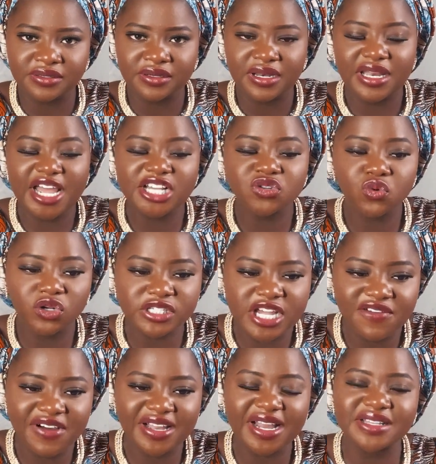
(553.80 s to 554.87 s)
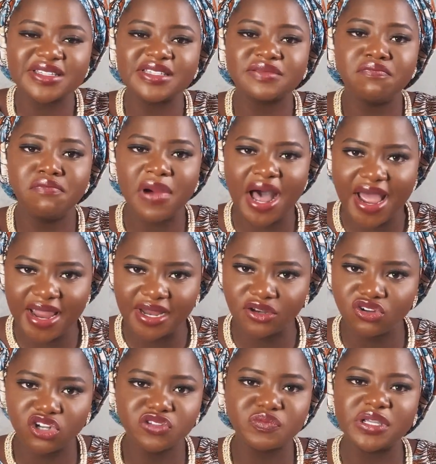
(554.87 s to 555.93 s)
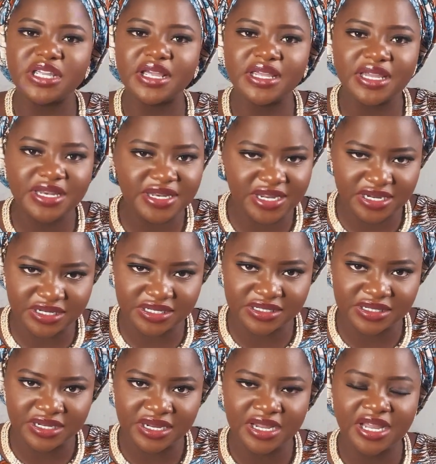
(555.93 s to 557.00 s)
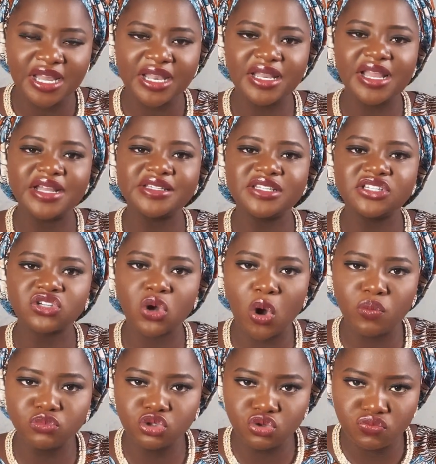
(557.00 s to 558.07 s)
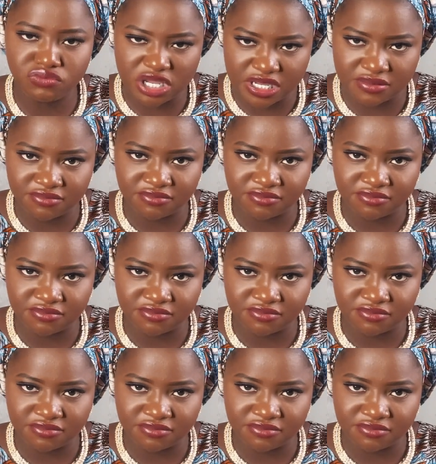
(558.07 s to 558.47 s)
Let whatever that is mine not be hindered. Let it come to me.